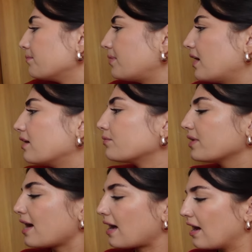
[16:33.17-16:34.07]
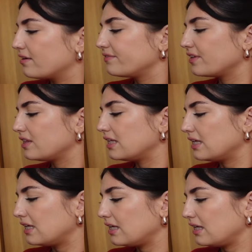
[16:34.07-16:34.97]
but we have
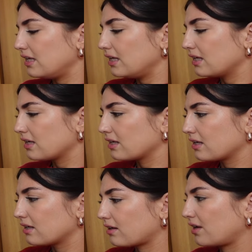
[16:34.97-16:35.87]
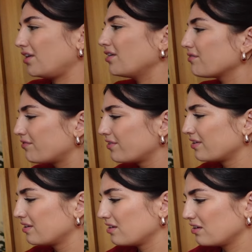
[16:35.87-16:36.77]
the kind of
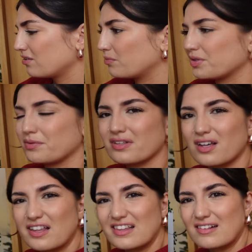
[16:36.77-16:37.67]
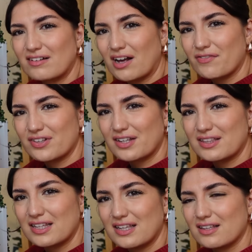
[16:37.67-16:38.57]
ones with covers like
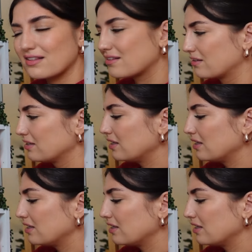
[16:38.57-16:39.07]
these.